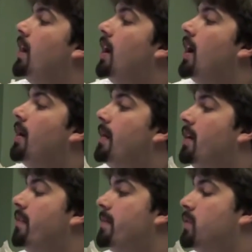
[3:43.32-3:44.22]

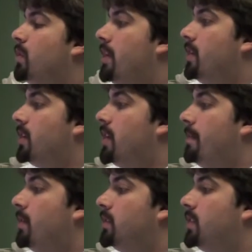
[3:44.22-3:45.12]
On November 23rd,
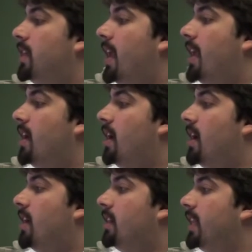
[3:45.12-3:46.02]
I posted
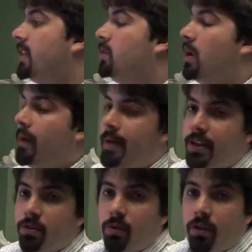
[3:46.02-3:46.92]
a link to a
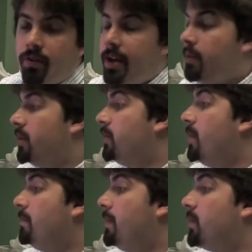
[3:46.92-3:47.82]
webmaster role thread
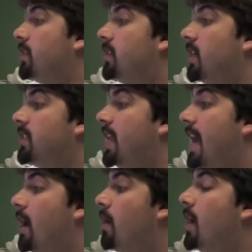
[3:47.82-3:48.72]
where people were discussing
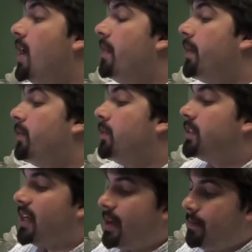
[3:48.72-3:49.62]
how the Google
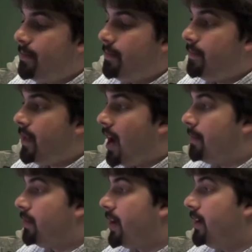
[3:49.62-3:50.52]
site
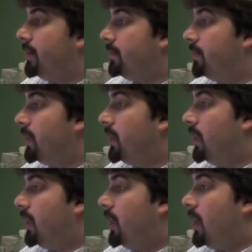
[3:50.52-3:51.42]
operator
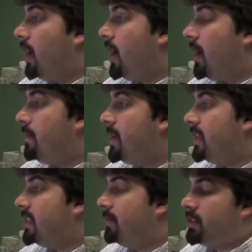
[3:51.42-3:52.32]

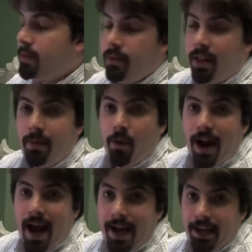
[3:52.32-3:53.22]
seems to be a lot
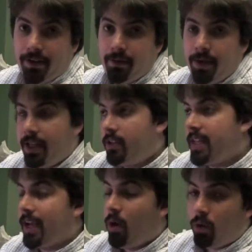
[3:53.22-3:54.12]
more accurate, meaning
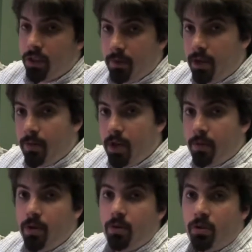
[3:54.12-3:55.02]
site colon
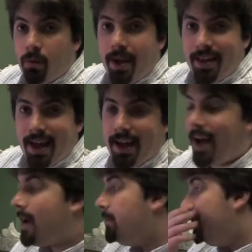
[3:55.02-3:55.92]

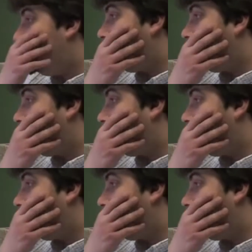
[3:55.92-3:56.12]
www.domain.com